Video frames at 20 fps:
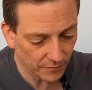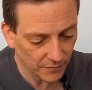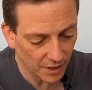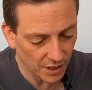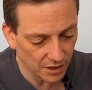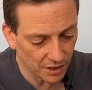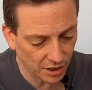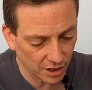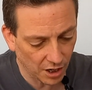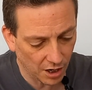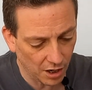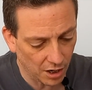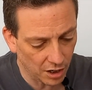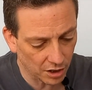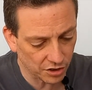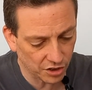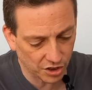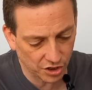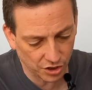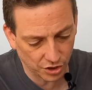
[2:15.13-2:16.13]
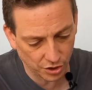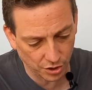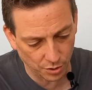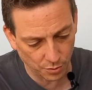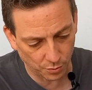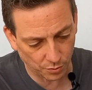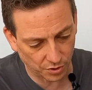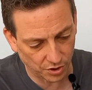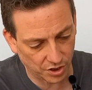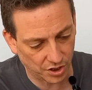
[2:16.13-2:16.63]
the card
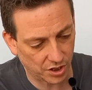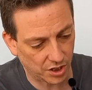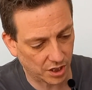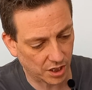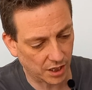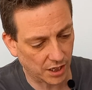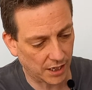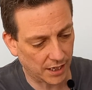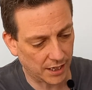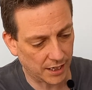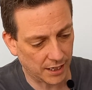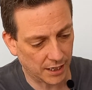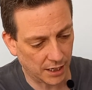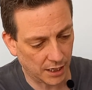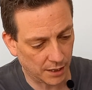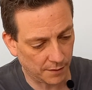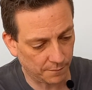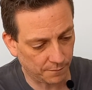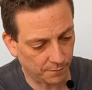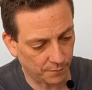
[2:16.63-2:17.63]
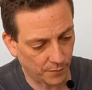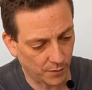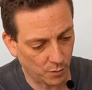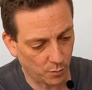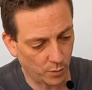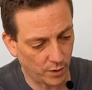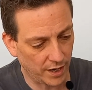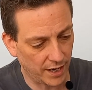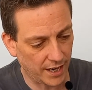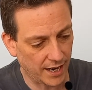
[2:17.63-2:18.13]
suits
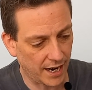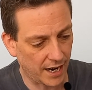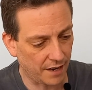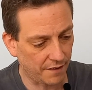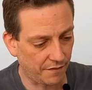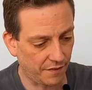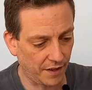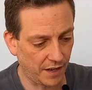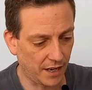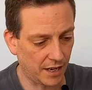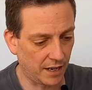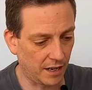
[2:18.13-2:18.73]
we have here.